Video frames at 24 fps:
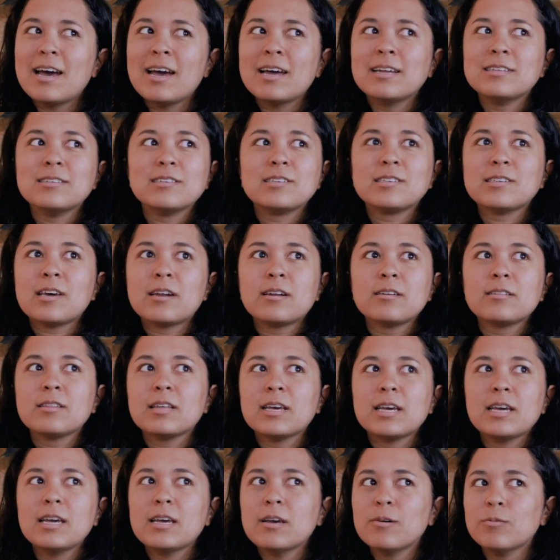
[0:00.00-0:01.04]
And
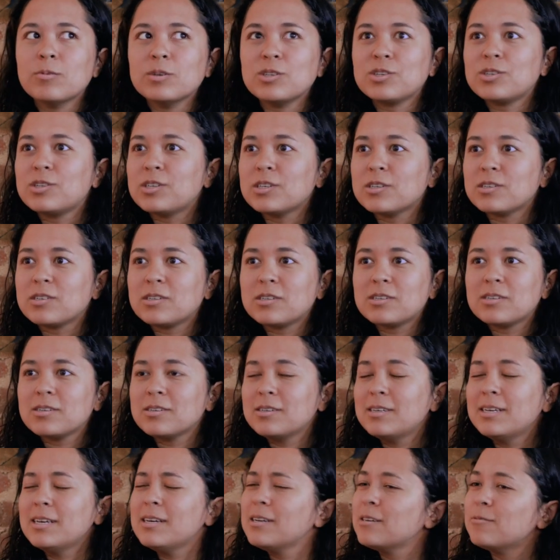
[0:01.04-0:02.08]
suddenly it
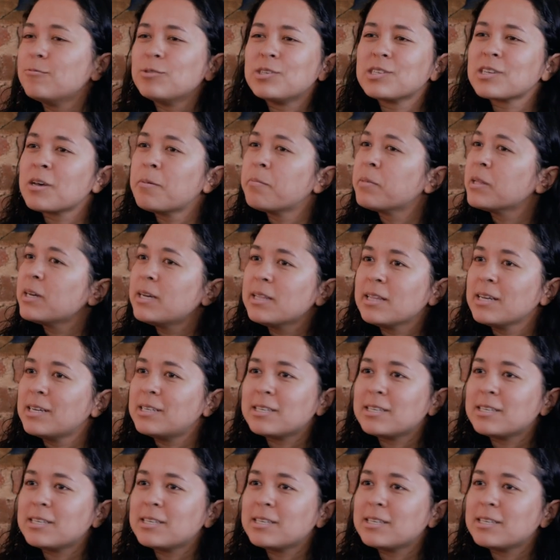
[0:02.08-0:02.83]
was completely